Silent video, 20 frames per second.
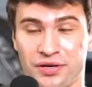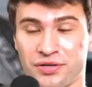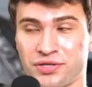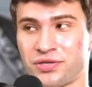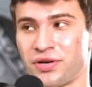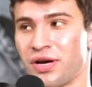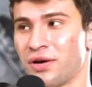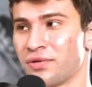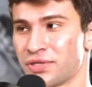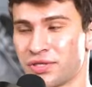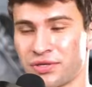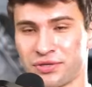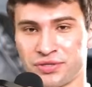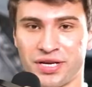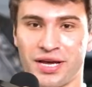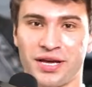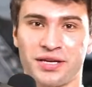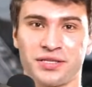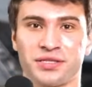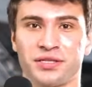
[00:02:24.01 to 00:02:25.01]
So I was their
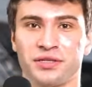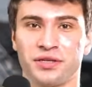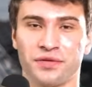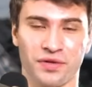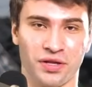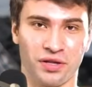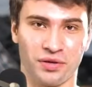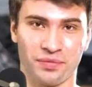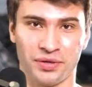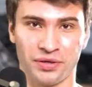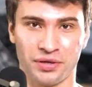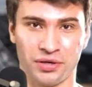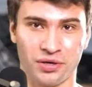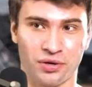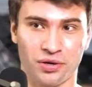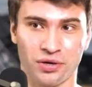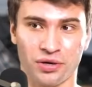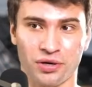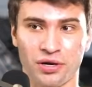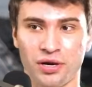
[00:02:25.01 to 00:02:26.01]
test and development
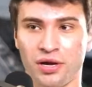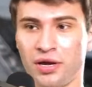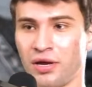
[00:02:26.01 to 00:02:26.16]
car.